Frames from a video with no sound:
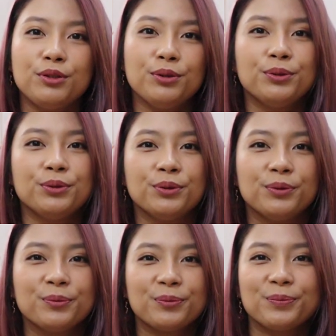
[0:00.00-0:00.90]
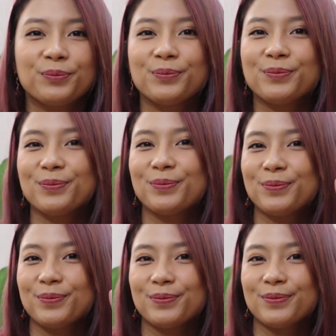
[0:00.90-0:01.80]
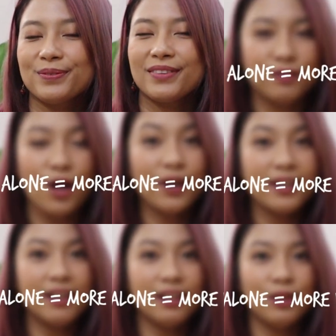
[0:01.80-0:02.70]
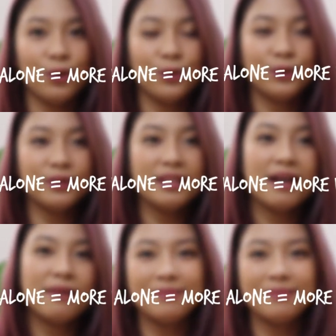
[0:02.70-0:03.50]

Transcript: two. Vlogging alone